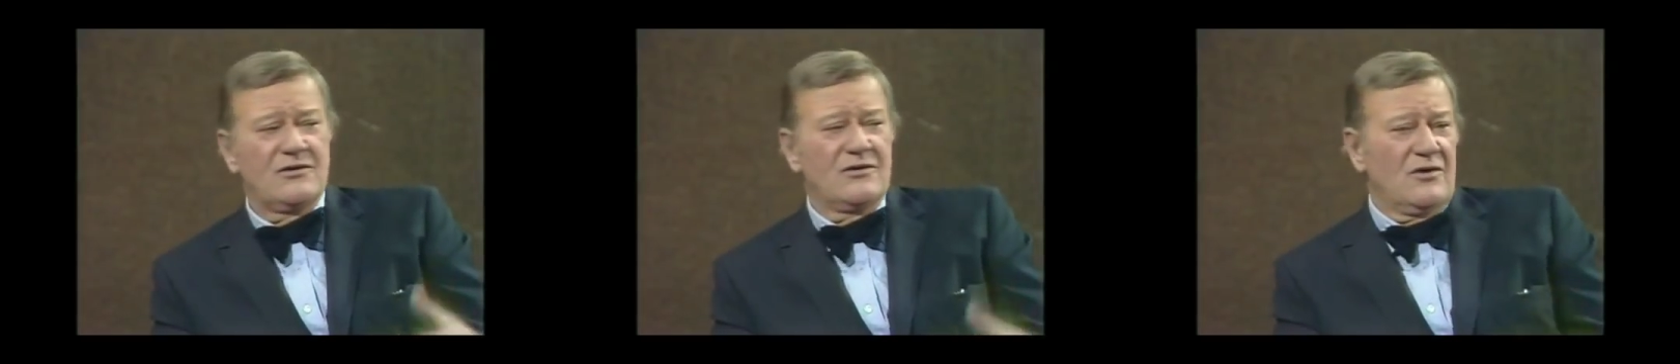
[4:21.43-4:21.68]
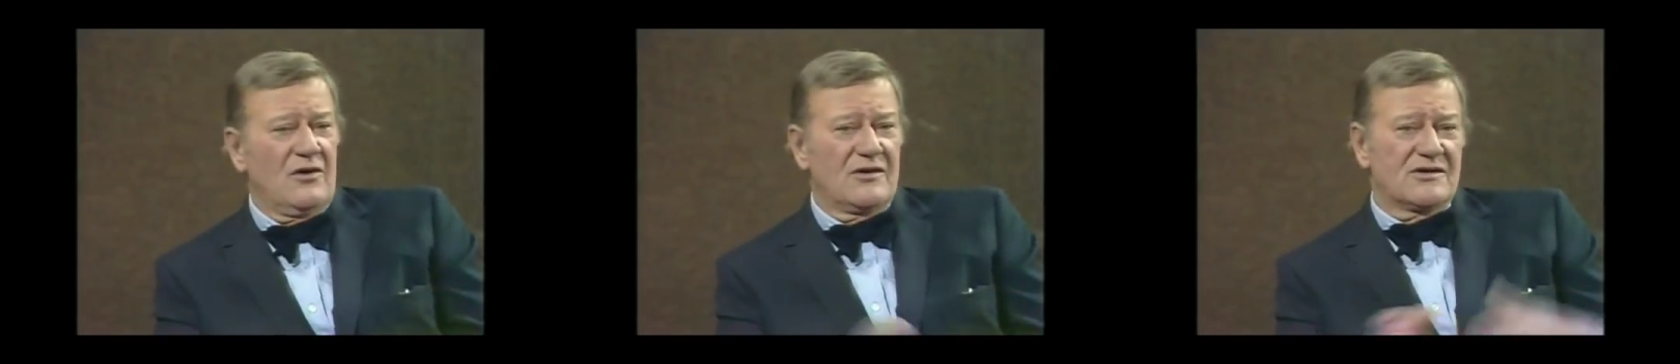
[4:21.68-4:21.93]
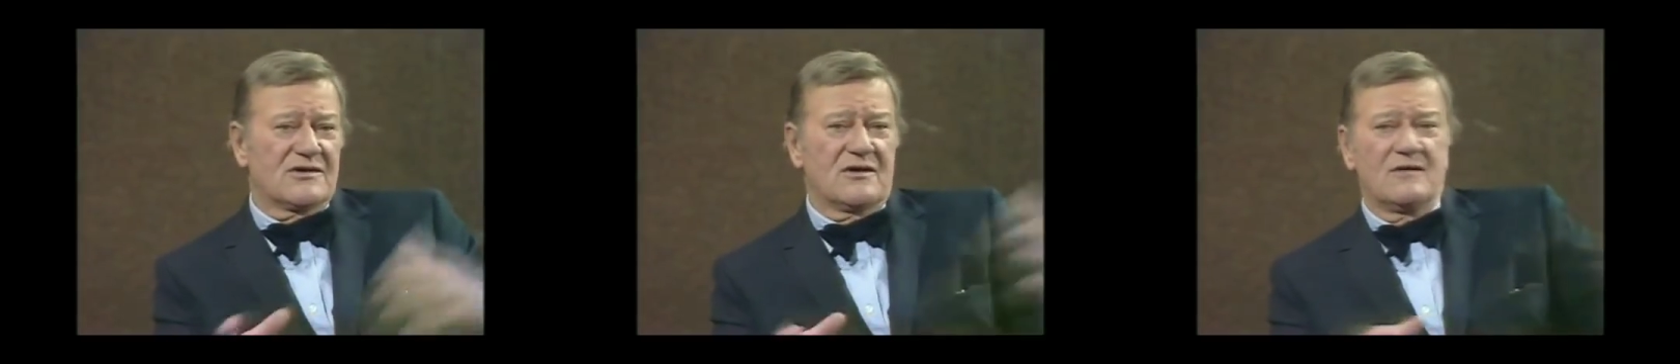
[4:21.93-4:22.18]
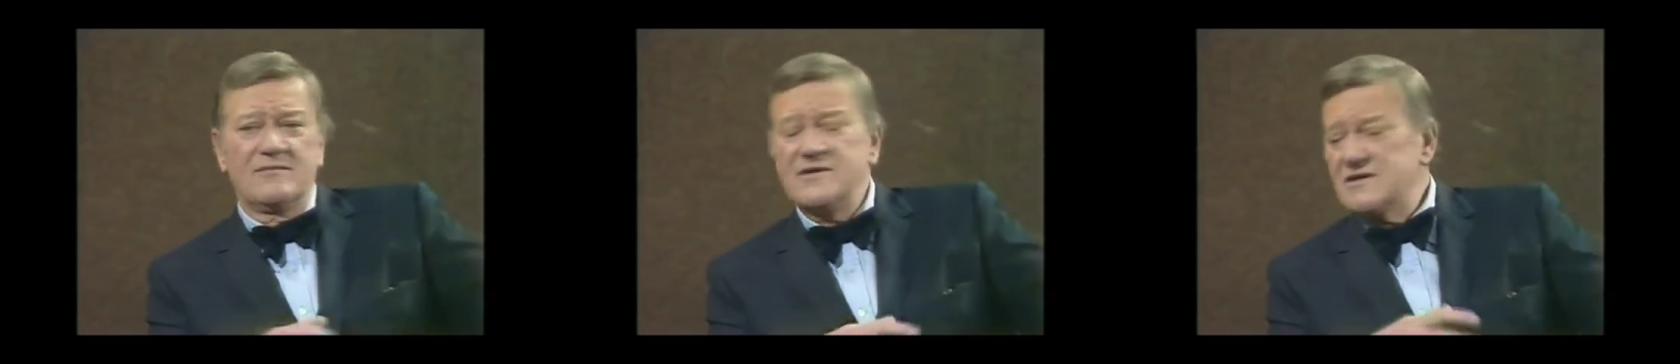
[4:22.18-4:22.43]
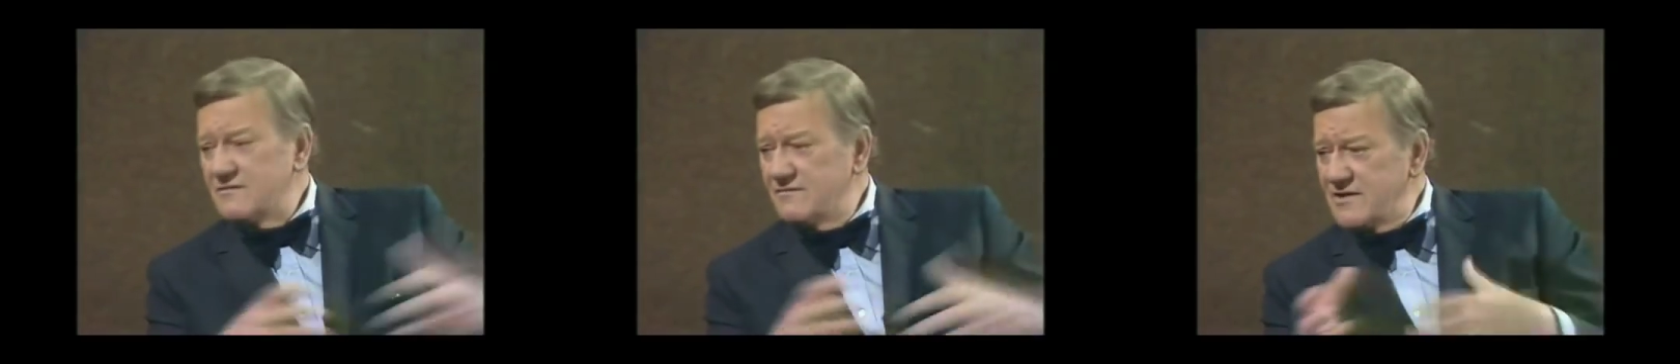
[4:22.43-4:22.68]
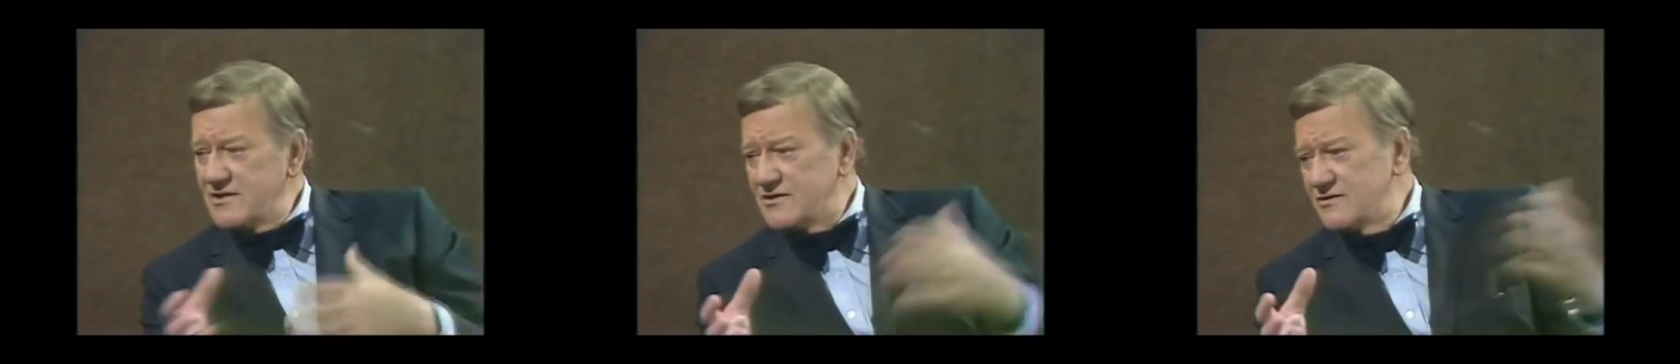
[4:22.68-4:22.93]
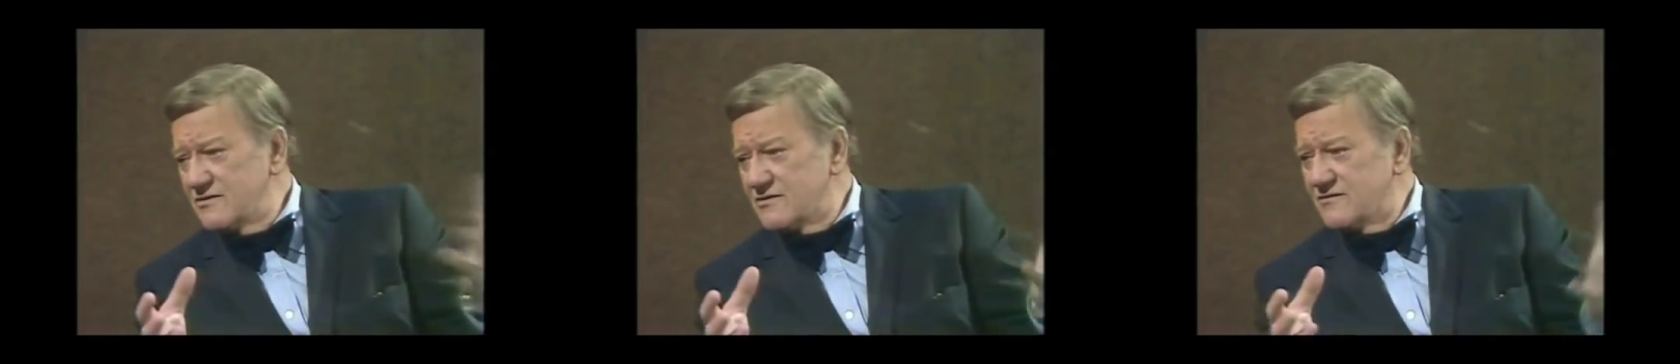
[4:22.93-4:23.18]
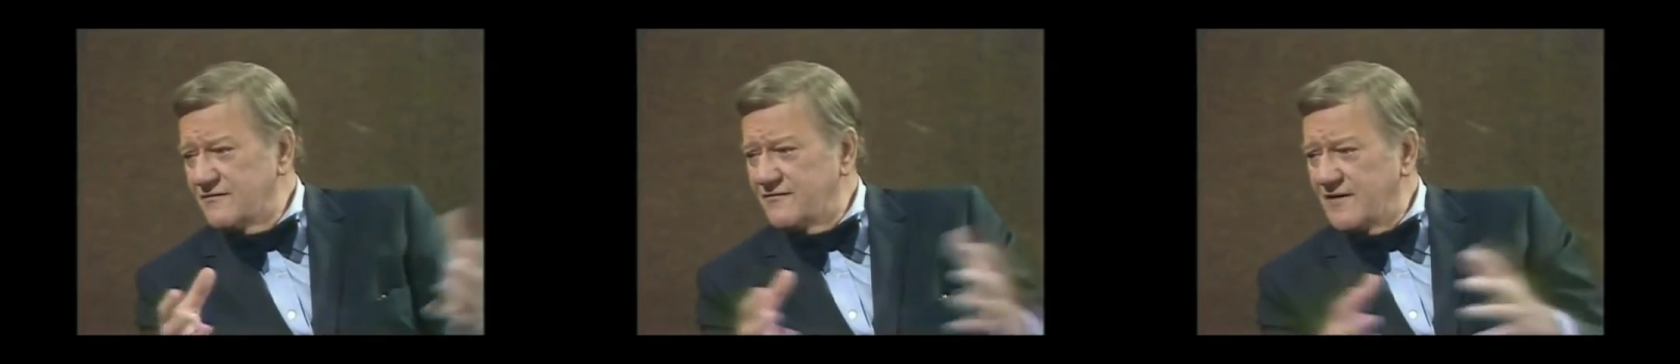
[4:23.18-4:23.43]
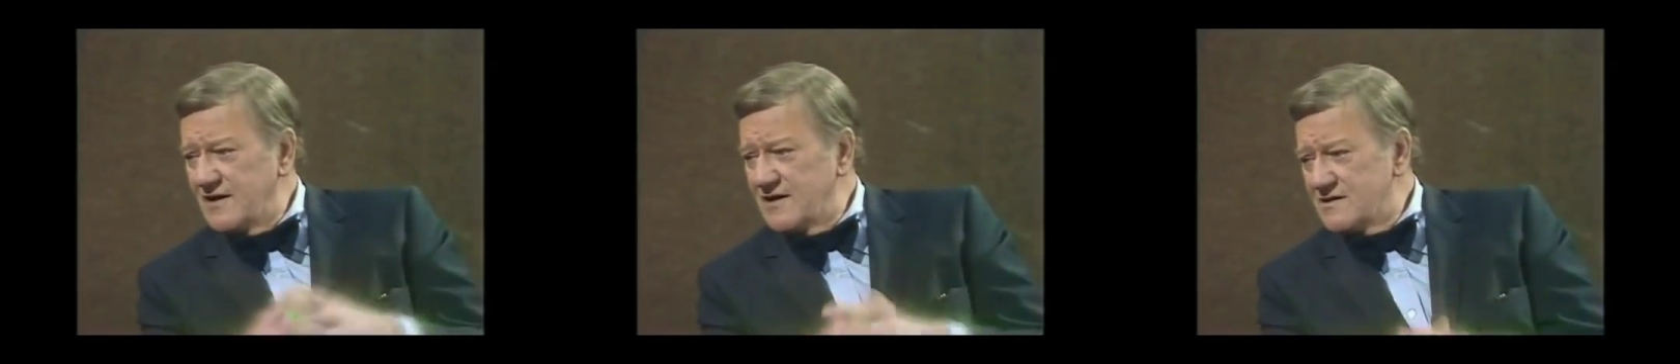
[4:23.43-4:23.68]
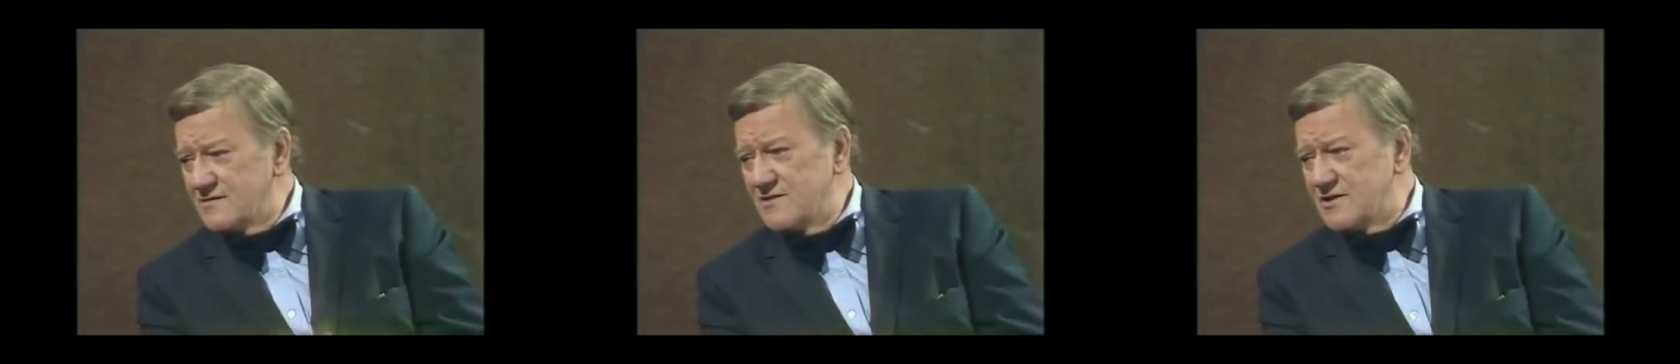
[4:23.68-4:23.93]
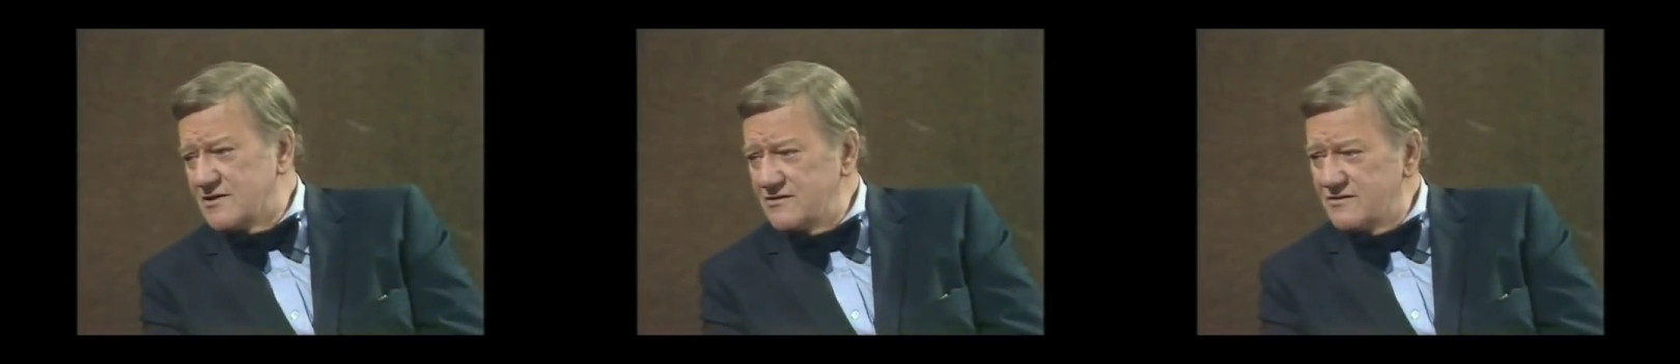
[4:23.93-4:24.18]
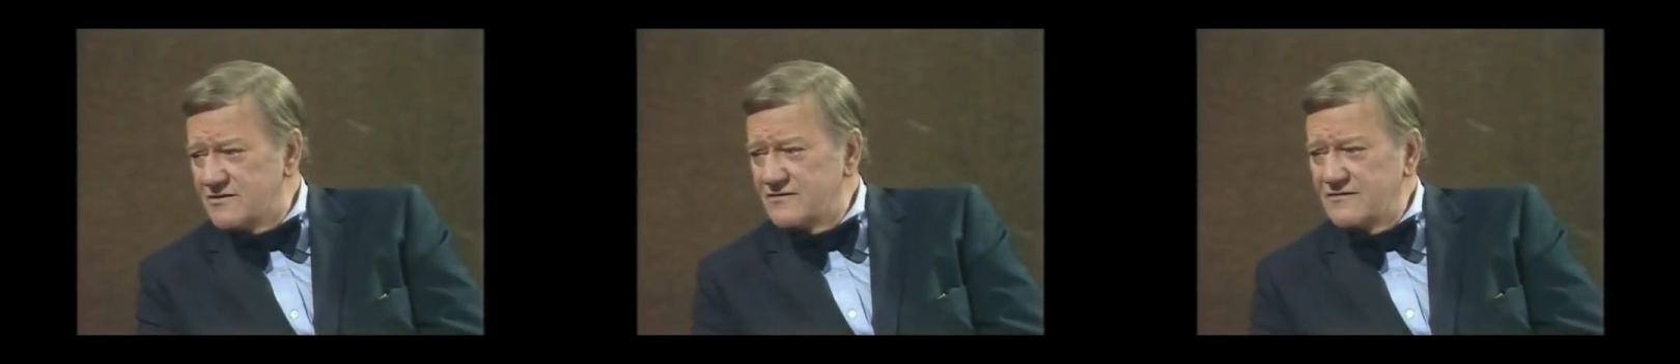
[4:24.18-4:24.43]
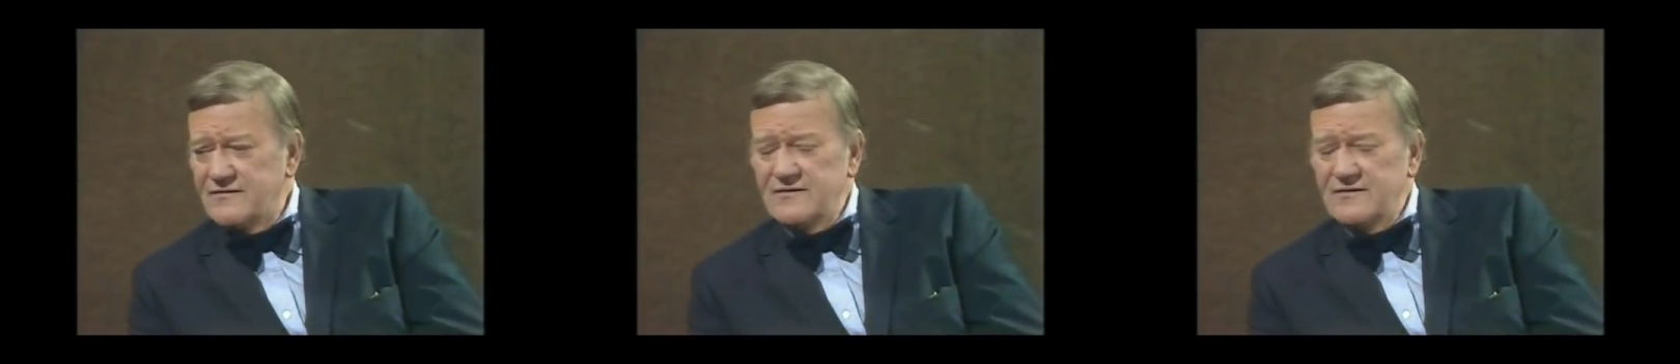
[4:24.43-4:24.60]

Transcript: you know there's going to be some misuse of funds, misuse